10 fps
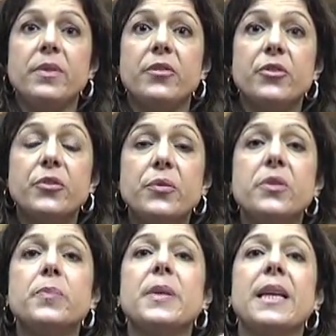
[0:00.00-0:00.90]
their
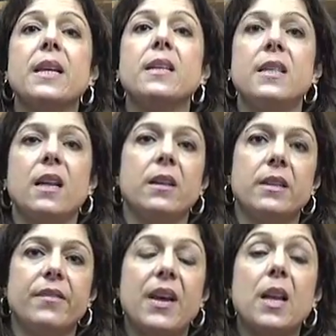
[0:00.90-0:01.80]
students begin to
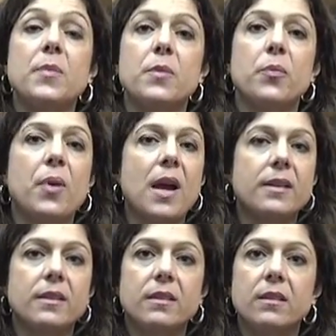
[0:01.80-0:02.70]
develop some
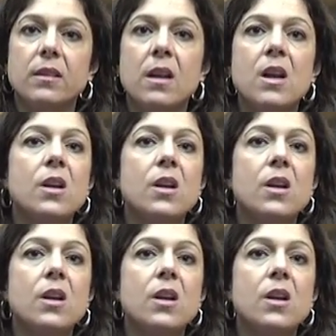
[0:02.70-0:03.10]
practical,